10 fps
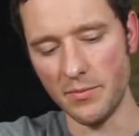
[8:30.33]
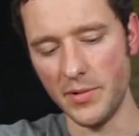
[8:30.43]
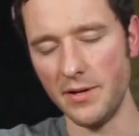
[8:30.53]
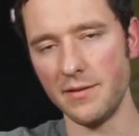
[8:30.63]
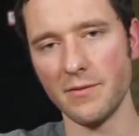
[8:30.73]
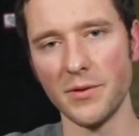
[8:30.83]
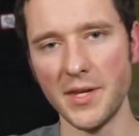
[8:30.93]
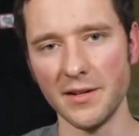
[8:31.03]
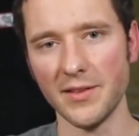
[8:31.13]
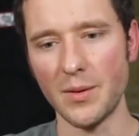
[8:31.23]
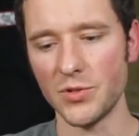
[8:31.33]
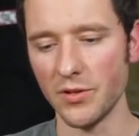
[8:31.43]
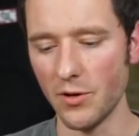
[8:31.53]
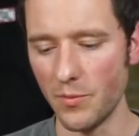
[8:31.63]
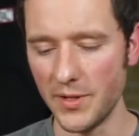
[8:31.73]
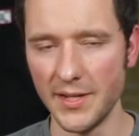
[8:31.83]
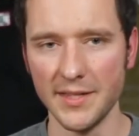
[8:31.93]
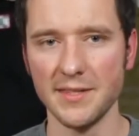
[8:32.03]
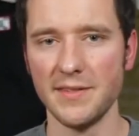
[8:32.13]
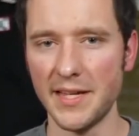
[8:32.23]
but with that clamshell opening,
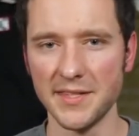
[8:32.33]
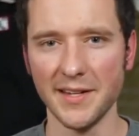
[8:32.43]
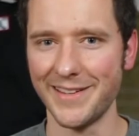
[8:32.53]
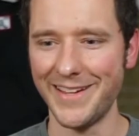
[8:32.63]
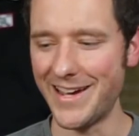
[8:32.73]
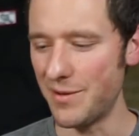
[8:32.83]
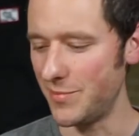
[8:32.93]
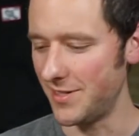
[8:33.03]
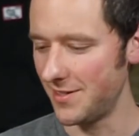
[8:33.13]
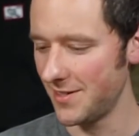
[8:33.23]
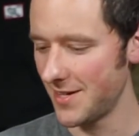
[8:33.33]
that's not going to happen.